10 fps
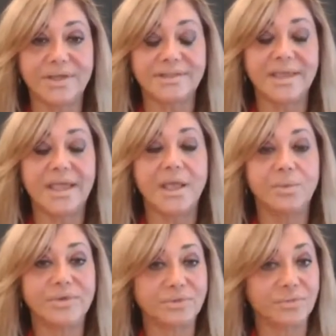
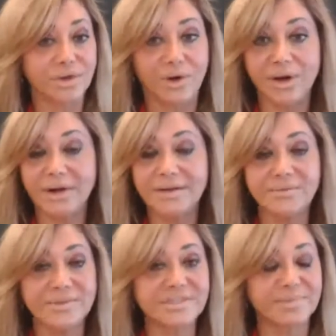with regard
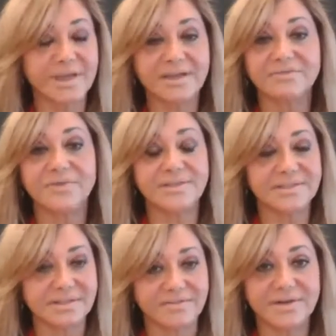and respect for the
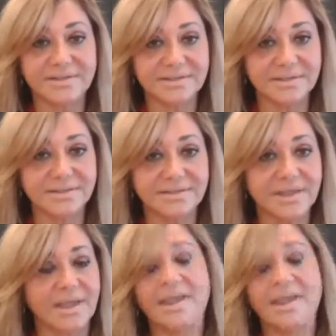differences,